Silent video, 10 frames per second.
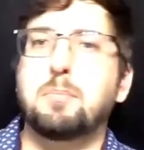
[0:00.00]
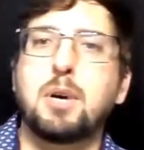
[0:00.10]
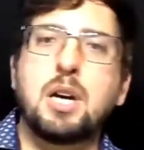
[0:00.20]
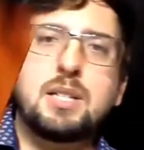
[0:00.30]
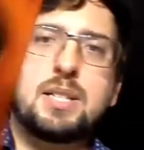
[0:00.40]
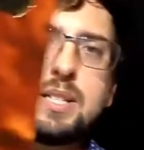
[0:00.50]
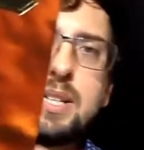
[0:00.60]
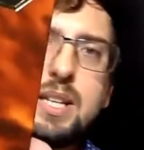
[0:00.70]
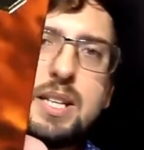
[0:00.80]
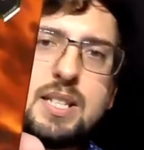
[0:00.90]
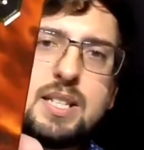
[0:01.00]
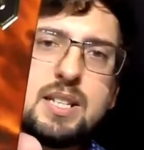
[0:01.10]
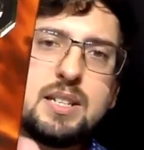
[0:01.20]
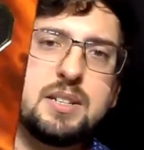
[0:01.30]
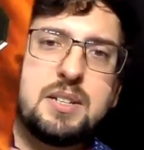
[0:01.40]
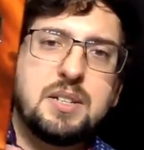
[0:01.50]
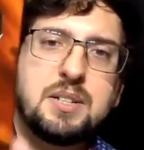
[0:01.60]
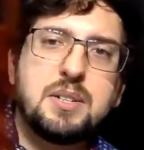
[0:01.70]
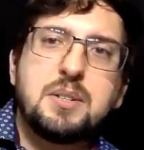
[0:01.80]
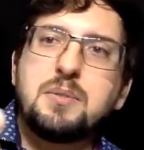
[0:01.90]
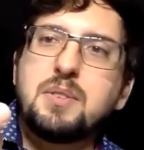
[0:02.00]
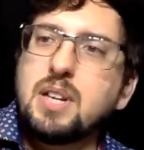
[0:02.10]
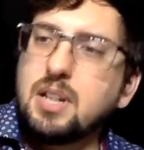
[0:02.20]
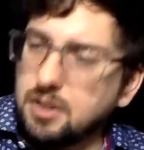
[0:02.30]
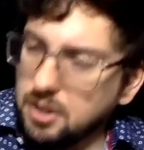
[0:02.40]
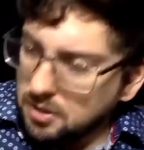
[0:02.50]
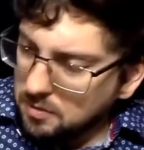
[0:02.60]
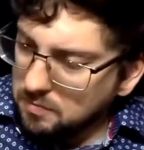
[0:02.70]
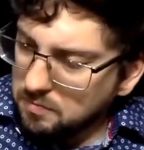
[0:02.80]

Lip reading: box, it's, I don't know,